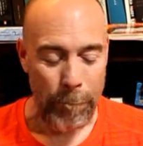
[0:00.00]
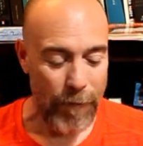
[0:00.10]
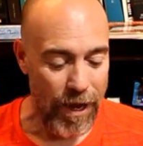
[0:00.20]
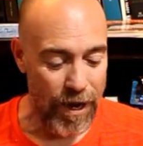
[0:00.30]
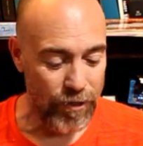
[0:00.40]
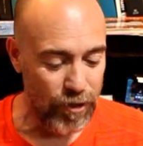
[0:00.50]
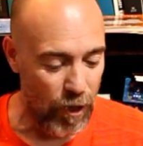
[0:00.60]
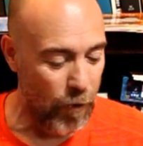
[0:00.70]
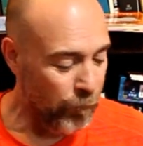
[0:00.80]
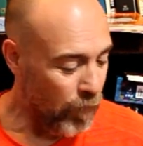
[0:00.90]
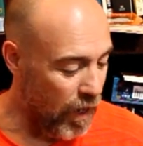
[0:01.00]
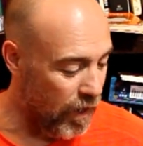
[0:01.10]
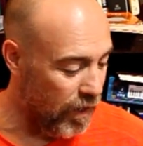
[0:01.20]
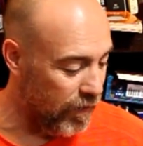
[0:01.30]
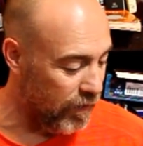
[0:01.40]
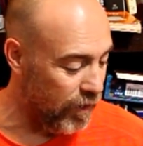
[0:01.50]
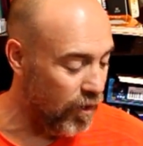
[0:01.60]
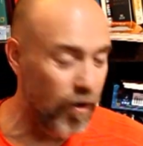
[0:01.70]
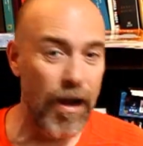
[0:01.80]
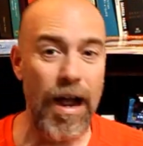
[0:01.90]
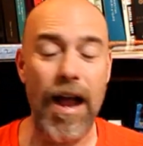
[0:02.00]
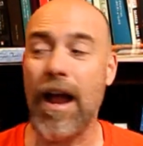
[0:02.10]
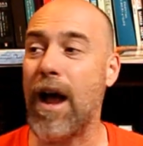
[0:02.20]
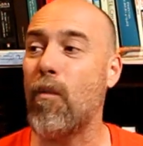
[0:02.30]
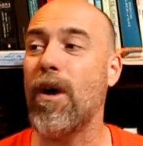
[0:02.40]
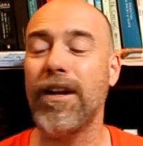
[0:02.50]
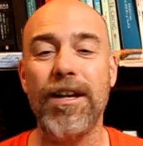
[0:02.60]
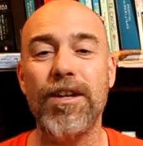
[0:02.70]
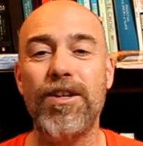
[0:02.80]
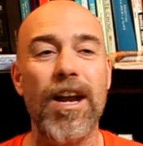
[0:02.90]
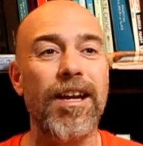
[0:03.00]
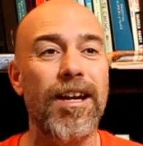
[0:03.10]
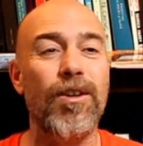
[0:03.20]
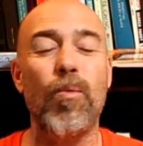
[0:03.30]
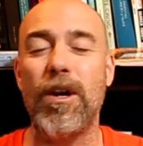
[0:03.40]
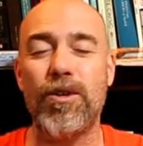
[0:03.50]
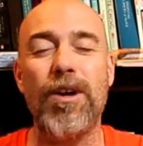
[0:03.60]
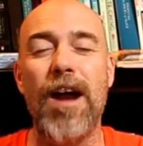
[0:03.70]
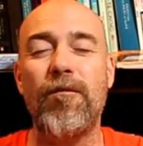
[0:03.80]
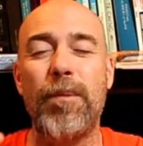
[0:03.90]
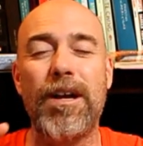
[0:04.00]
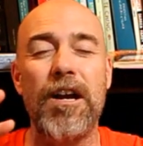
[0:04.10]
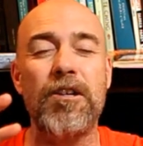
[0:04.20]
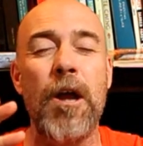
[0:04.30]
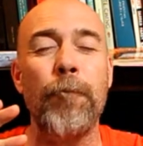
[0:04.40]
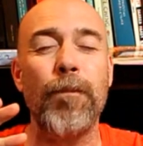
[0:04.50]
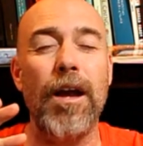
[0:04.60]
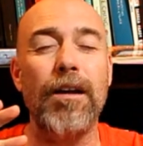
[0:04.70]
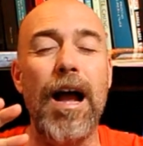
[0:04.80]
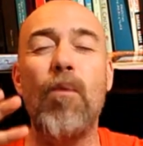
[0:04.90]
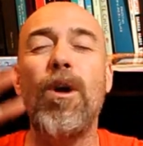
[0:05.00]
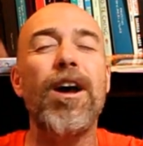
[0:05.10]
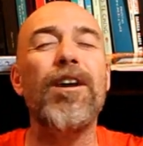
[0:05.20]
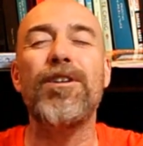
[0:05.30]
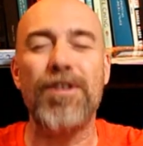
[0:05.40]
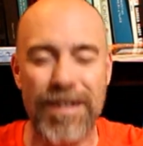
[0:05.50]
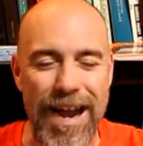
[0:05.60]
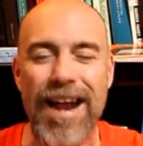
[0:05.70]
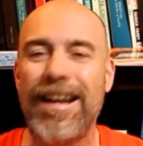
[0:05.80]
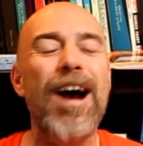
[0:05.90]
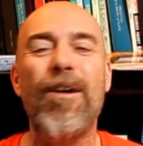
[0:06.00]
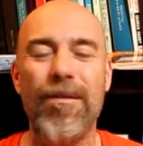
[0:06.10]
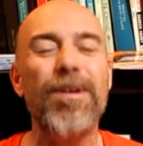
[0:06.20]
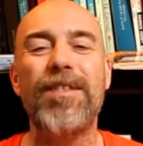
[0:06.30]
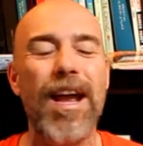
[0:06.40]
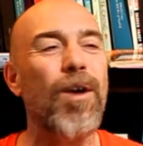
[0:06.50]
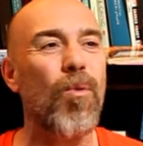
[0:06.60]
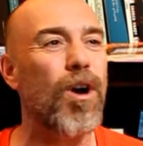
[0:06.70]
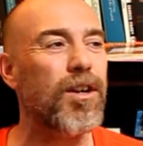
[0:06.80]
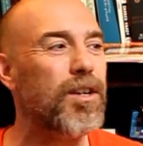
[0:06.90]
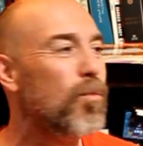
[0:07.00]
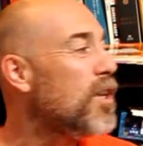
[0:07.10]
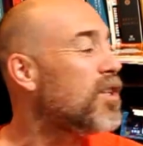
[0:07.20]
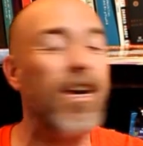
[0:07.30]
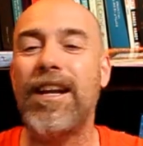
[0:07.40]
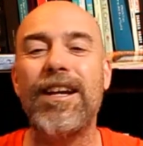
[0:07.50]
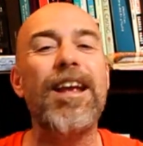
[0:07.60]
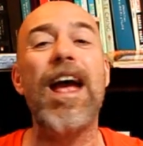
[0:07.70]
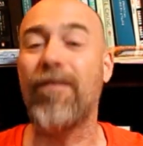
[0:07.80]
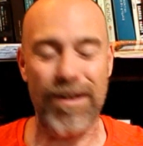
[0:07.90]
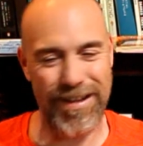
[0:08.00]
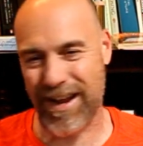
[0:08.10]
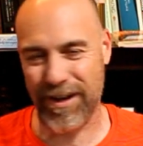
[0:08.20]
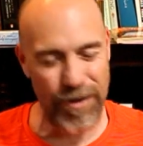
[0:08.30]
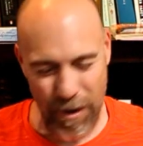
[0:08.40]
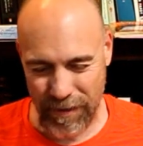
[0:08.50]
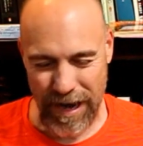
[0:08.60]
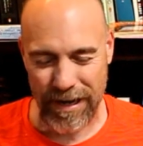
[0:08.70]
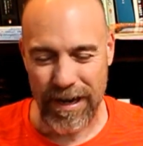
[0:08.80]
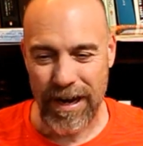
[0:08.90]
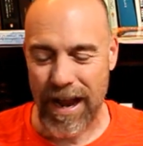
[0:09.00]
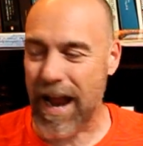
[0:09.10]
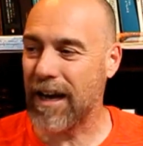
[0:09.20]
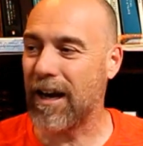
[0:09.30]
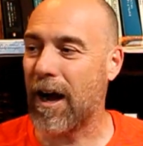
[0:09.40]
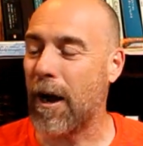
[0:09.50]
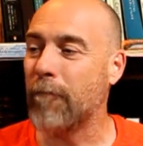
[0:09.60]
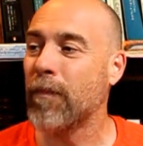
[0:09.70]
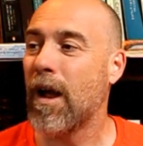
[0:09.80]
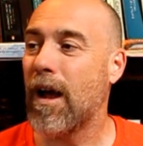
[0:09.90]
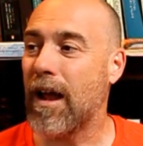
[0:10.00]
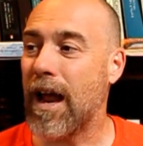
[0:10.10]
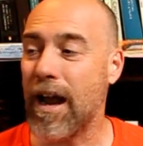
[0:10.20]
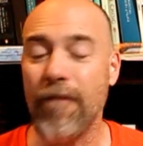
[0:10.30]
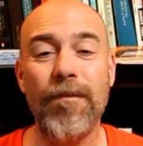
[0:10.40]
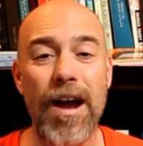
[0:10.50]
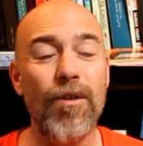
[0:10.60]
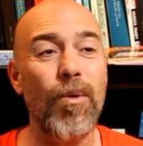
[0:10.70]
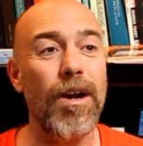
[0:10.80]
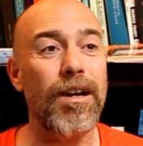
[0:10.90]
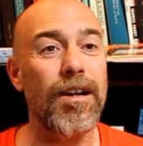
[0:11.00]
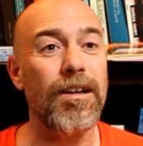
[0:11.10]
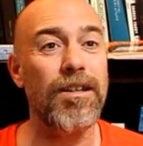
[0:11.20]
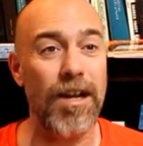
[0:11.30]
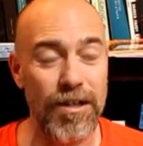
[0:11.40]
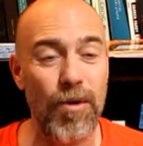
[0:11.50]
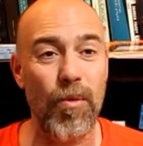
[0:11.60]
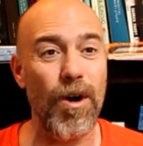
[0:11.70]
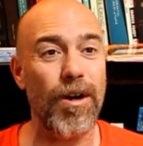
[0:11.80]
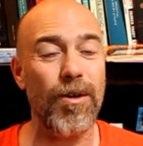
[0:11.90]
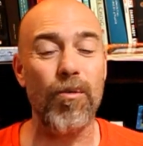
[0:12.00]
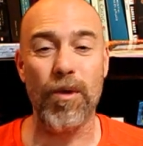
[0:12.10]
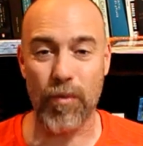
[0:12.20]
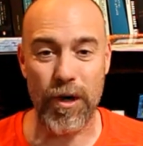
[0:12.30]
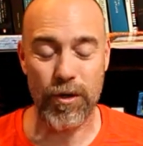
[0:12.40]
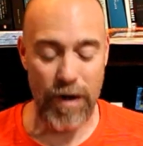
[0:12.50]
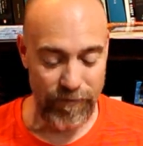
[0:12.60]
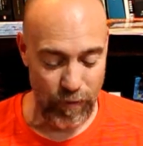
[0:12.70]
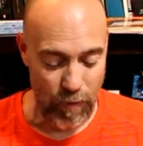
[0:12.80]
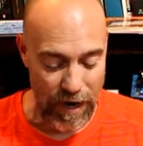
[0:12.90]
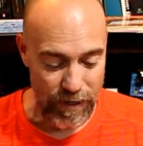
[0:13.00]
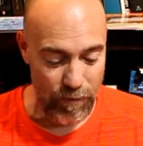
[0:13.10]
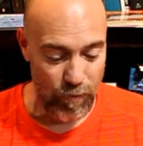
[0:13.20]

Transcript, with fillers: And so, uh, you know, I, I, wanted to check into witchcraft because I, I want to understand how everything works. And we study everything, you know that. And, um, and I found what doesn't work with witchcraft and why you